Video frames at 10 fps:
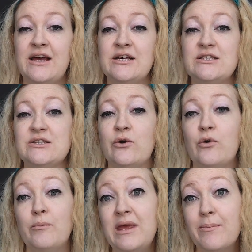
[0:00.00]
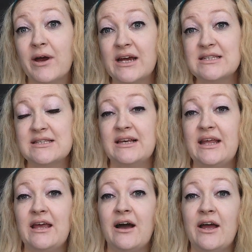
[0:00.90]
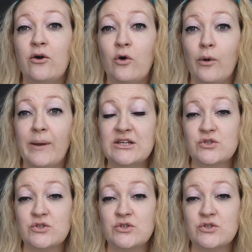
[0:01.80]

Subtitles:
So me personally, I always